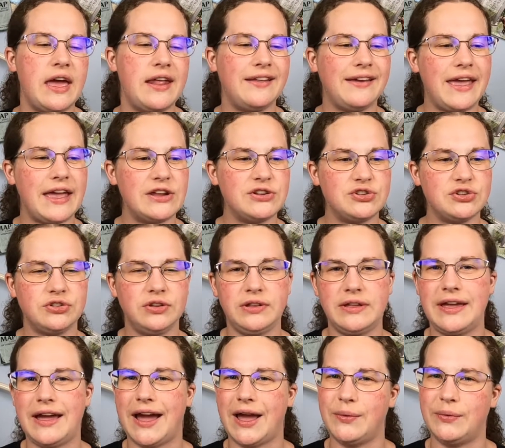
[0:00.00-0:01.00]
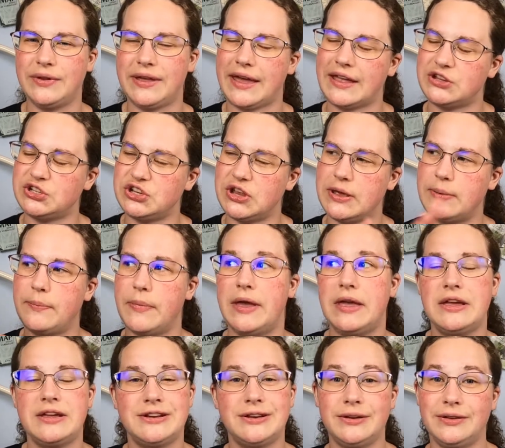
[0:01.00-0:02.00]
and occasionally I would catch him
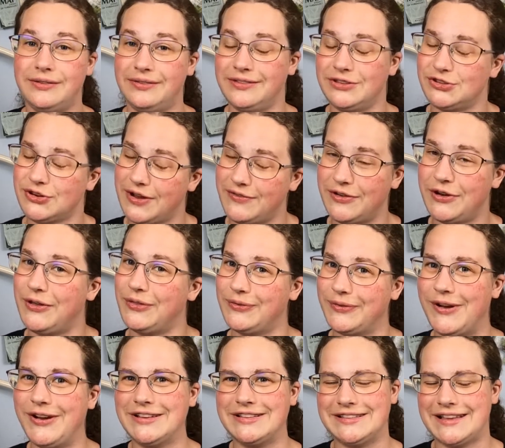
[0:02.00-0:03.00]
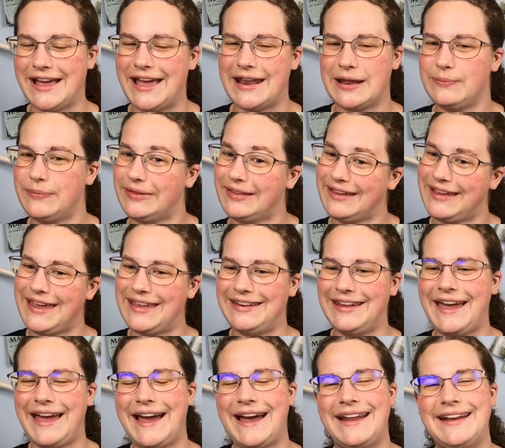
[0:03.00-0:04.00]
driving on the wrong side and be like, "Hey,
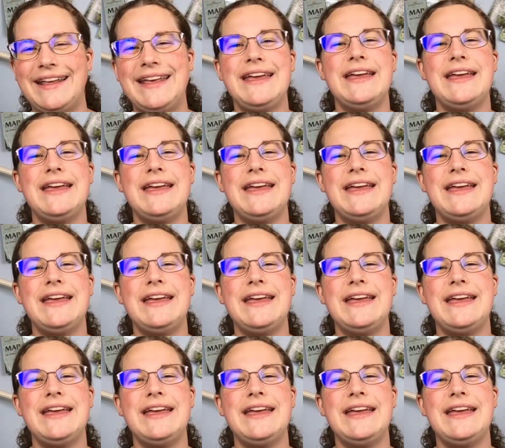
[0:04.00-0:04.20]
Dad,"